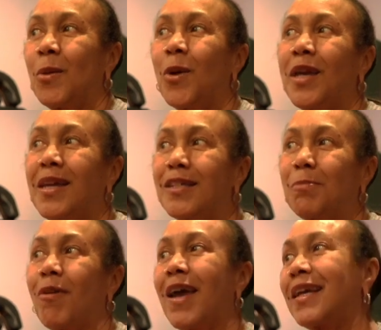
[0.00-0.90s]
The way
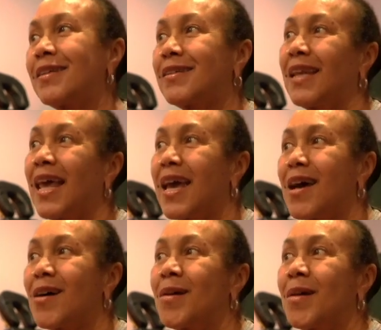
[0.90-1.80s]
it's practiced
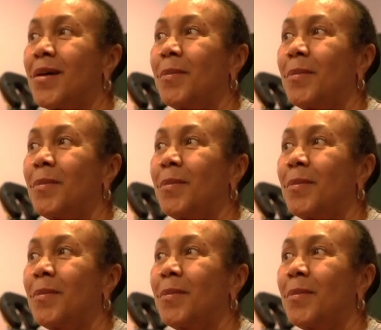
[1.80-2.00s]
now.